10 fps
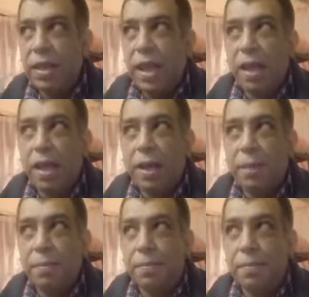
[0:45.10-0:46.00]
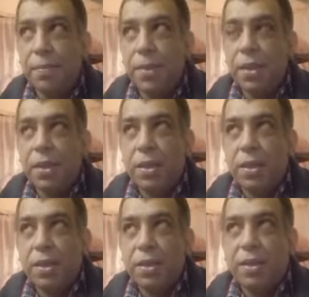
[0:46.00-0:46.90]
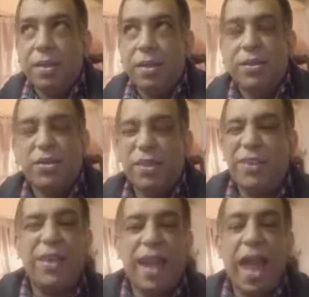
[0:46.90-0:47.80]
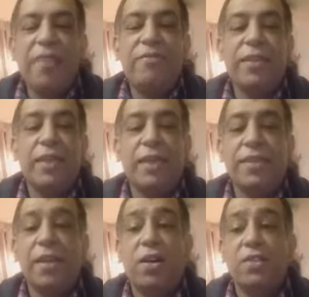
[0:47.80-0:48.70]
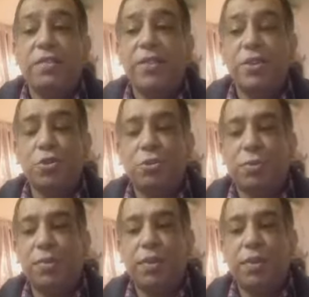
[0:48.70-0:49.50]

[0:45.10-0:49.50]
So if you think everything is artificial,